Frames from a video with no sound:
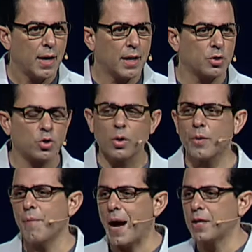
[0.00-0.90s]
And it sort of
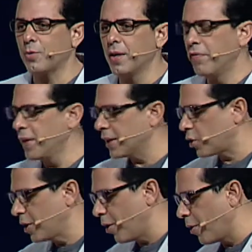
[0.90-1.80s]
reminds me of
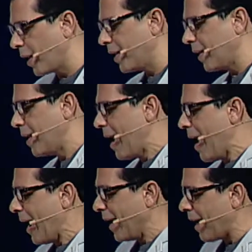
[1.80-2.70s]
this, you know, and, and,
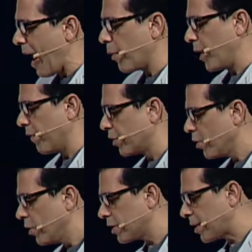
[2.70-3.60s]
and I would never
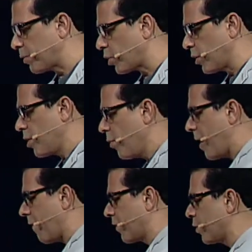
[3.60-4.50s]
do this. I'm sure you would
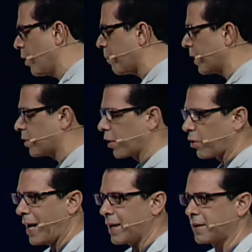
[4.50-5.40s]
never do it, but it's a
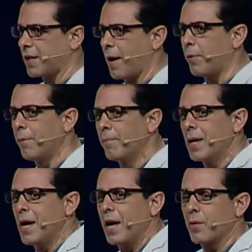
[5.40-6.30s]
great example.
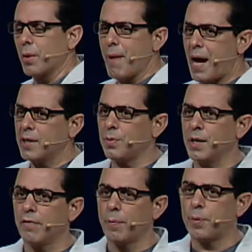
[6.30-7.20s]
It reminds
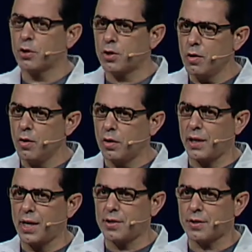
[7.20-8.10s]
me of a person who
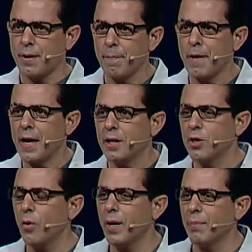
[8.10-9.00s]
thinks, you
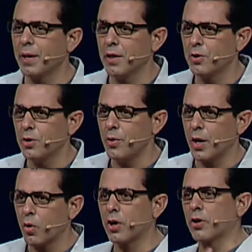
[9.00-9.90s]
know what I'm going to do?
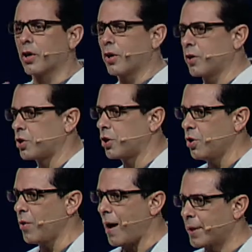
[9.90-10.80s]
In order to hurt
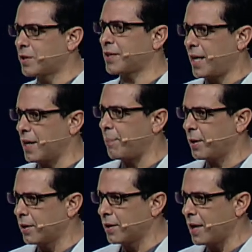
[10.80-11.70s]
you, I'm going to stand up
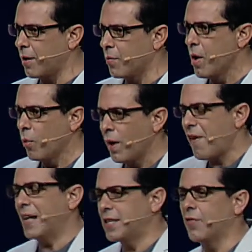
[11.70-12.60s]
here today. And what if
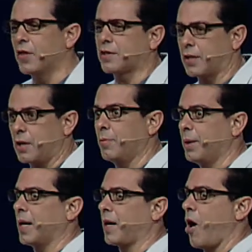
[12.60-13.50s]
I did this today? You'd be
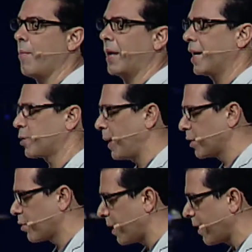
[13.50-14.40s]
like, oh my gosh,
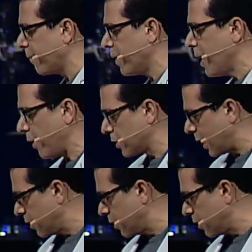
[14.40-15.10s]
Pastor Mike, I was going